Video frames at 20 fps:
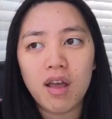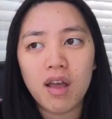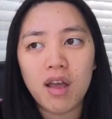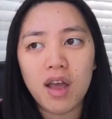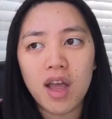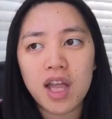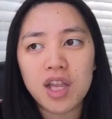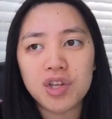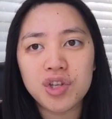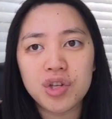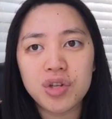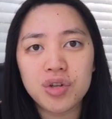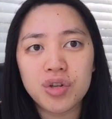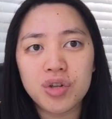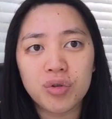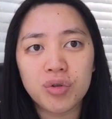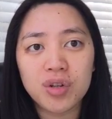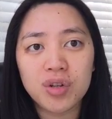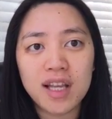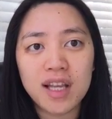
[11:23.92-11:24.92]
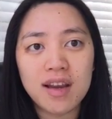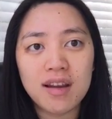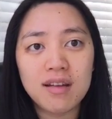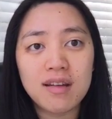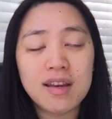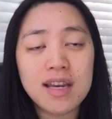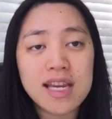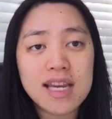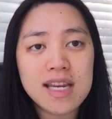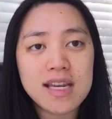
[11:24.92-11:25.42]
and you don't really
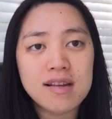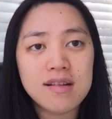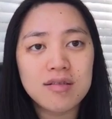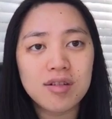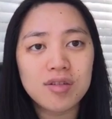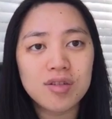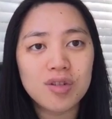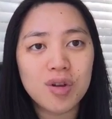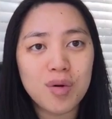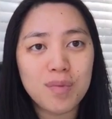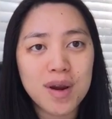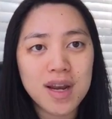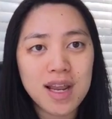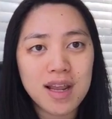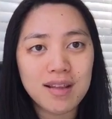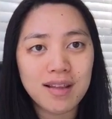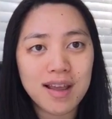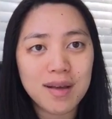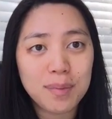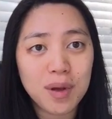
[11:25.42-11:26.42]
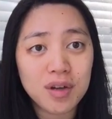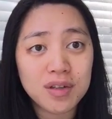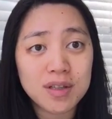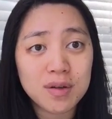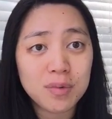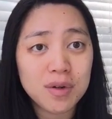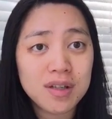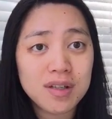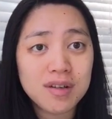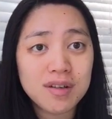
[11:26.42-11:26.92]
need so many like bells
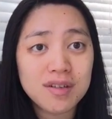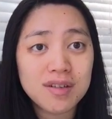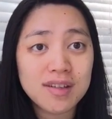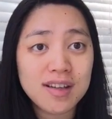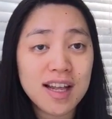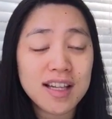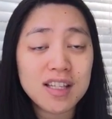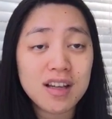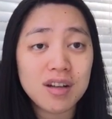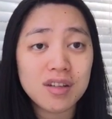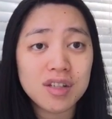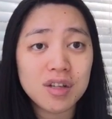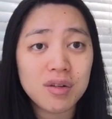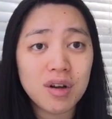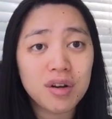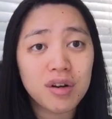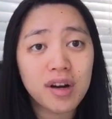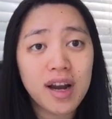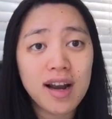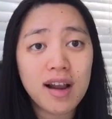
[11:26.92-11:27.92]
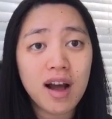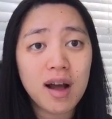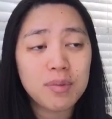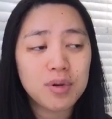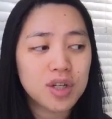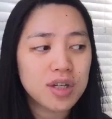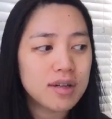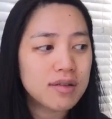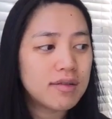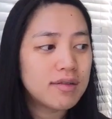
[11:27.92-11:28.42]
and whistles, that's also a great
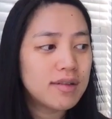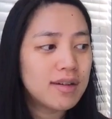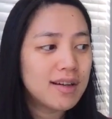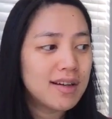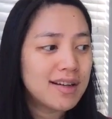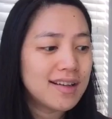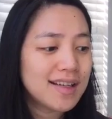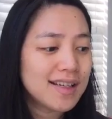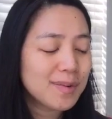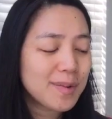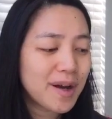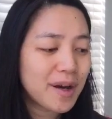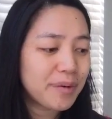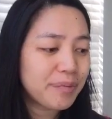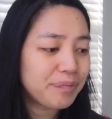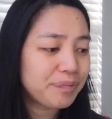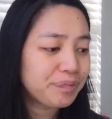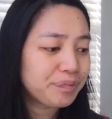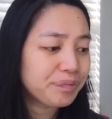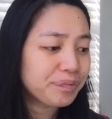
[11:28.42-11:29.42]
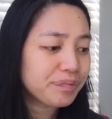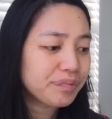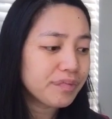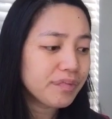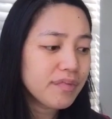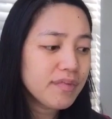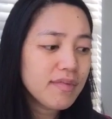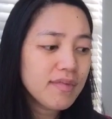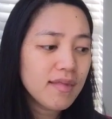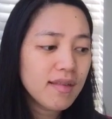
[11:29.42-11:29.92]
option as well.
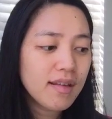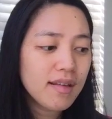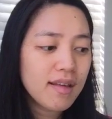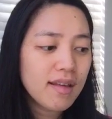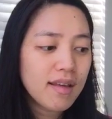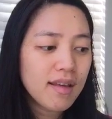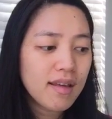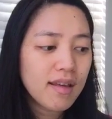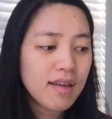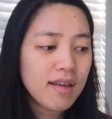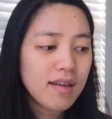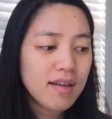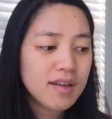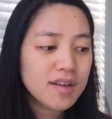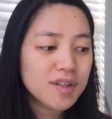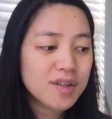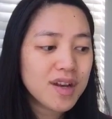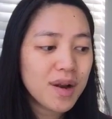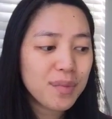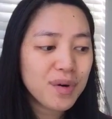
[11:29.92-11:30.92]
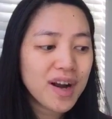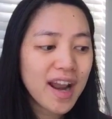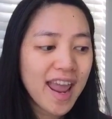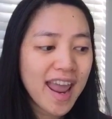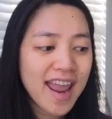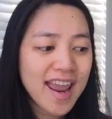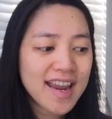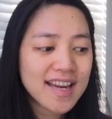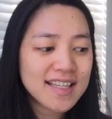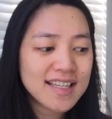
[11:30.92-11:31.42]
So number
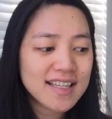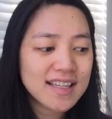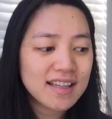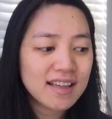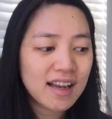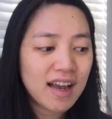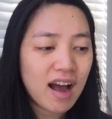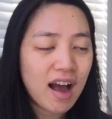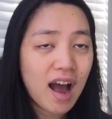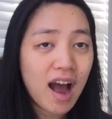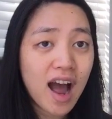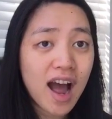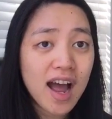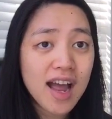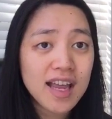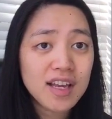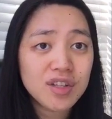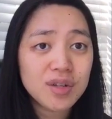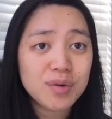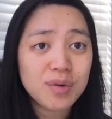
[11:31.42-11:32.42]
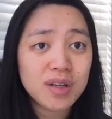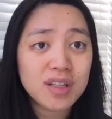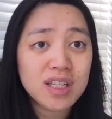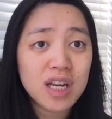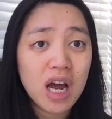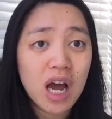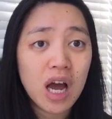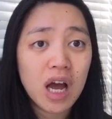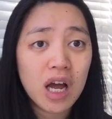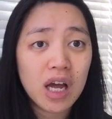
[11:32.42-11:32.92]
8, I do a
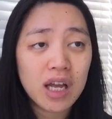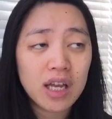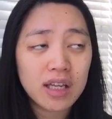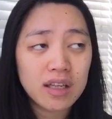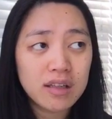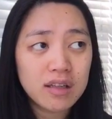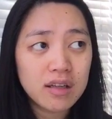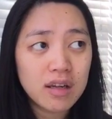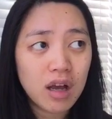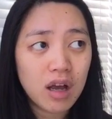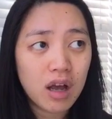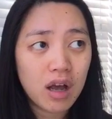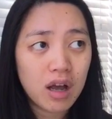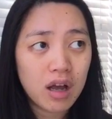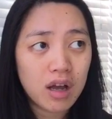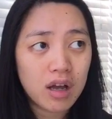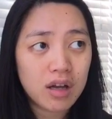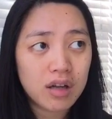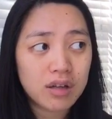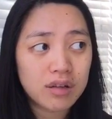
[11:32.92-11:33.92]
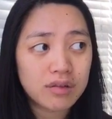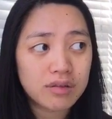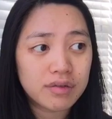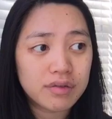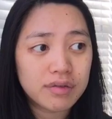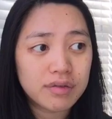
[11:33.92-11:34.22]
ton of